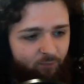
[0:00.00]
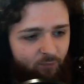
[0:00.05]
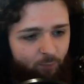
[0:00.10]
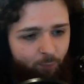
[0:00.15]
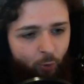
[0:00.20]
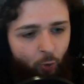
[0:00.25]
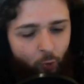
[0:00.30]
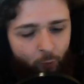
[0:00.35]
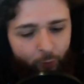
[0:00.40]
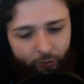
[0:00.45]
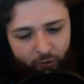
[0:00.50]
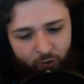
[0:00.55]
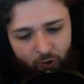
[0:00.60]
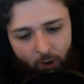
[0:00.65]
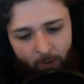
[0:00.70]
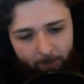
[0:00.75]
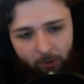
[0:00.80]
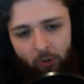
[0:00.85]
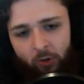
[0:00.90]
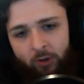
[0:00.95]
poop on your
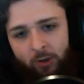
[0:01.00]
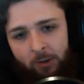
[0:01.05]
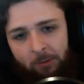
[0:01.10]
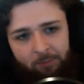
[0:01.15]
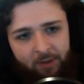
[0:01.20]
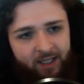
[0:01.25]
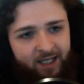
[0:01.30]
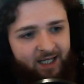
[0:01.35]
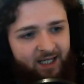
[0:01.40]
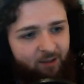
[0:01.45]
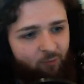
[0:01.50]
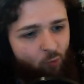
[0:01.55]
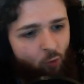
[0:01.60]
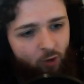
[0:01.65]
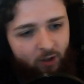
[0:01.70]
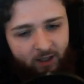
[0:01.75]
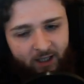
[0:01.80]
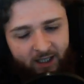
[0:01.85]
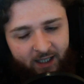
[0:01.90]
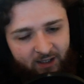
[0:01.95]
opponent playing
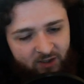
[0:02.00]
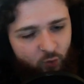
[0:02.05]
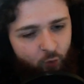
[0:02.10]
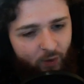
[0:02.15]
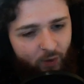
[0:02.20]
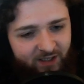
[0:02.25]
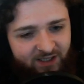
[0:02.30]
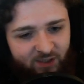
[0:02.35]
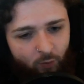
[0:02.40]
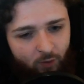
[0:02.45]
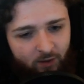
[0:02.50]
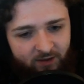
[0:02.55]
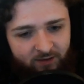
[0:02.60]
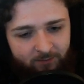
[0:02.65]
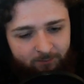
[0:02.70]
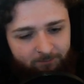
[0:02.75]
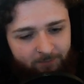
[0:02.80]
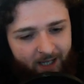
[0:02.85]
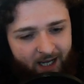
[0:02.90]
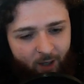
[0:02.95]
what, like
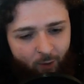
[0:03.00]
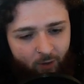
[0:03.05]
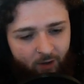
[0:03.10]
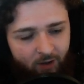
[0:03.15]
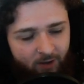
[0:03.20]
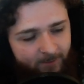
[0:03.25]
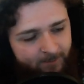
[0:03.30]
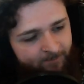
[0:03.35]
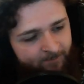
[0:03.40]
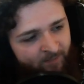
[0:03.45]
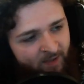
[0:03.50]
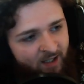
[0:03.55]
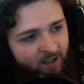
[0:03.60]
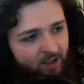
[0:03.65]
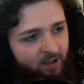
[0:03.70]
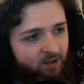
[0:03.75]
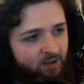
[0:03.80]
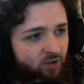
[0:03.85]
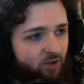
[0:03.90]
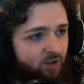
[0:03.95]
21 power.
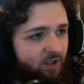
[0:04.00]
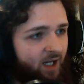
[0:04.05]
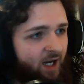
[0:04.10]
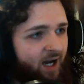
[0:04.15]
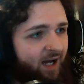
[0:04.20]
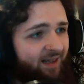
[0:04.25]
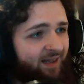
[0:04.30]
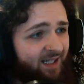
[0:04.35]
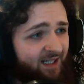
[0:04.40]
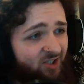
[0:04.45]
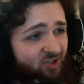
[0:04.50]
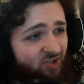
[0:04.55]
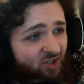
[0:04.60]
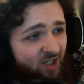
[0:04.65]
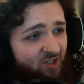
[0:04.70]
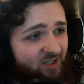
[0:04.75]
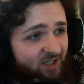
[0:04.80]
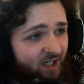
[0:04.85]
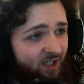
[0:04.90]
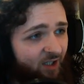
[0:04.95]
So yeah, I think this
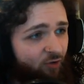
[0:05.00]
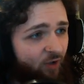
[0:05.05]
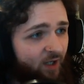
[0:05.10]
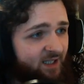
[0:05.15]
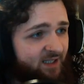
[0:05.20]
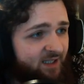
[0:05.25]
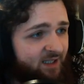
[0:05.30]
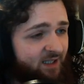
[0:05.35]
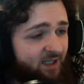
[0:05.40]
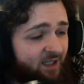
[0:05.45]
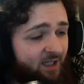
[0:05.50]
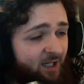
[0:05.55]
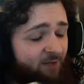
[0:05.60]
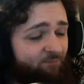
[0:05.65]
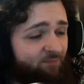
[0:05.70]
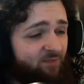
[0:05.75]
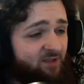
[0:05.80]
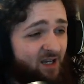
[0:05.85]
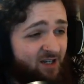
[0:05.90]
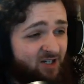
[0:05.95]
change is kind of crazy.
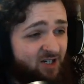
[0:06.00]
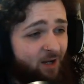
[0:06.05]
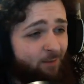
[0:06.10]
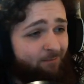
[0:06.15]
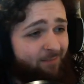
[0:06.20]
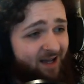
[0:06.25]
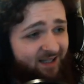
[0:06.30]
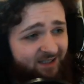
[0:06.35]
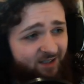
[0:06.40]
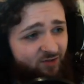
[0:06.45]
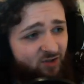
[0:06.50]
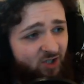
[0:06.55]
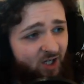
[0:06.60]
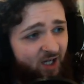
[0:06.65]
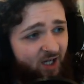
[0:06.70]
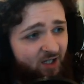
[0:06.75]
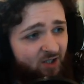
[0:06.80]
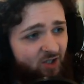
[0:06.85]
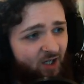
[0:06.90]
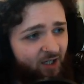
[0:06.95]
It's actually a massive
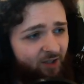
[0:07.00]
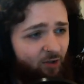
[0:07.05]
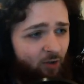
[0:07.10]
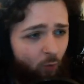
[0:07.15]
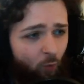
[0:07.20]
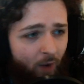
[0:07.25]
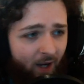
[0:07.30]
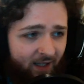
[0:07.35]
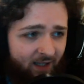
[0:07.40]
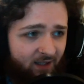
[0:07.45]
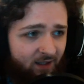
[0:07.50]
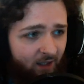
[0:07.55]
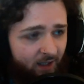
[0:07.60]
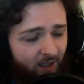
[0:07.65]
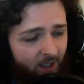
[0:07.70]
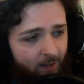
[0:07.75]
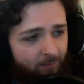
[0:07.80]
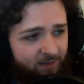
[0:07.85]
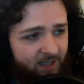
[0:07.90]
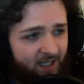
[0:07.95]
change. I don't know why they done it.
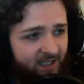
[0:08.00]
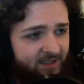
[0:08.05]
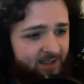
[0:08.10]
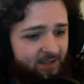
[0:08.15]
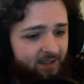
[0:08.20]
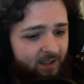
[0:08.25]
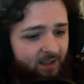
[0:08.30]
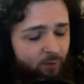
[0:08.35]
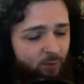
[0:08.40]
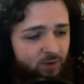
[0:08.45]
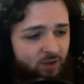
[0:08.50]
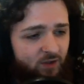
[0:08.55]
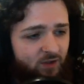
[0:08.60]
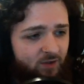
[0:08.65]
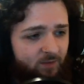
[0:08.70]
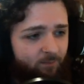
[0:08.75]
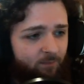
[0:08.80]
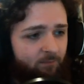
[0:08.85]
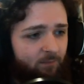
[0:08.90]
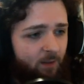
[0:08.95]
I'm guessing that there
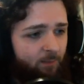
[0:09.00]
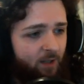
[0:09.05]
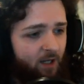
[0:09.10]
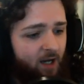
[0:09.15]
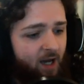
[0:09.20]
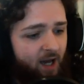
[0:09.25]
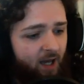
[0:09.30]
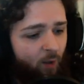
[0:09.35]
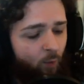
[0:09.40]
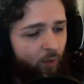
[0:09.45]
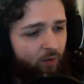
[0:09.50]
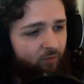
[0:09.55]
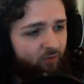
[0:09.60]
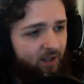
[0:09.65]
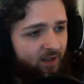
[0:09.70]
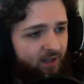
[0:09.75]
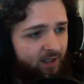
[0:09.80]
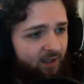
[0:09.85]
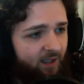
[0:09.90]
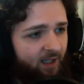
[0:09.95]
was maybe a higher win
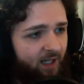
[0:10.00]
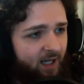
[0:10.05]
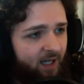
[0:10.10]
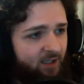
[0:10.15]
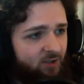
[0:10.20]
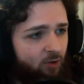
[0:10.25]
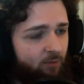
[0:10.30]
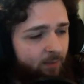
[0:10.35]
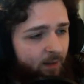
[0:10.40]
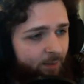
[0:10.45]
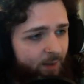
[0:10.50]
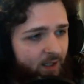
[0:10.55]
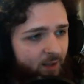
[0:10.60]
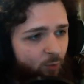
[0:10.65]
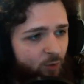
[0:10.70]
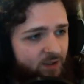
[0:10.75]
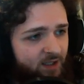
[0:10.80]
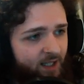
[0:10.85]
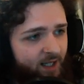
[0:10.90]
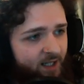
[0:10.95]
rate than they liked, or maybe it
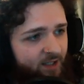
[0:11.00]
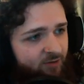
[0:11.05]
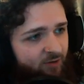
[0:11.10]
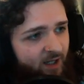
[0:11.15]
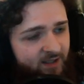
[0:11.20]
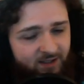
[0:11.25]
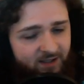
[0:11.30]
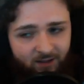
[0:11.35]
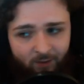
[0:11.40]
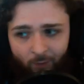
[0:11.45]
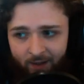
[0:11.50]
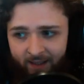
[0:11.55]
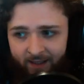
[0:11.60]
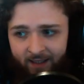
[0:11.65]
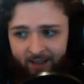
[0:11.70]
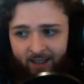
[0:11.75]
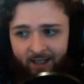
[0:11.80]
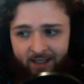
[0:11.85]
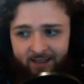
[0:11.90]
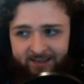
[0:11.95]
wasn't interacting the way that
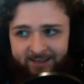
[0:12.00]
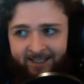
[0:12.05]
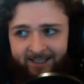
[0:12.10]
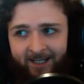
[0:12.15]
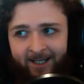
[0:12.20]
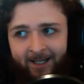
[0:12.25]
they liked,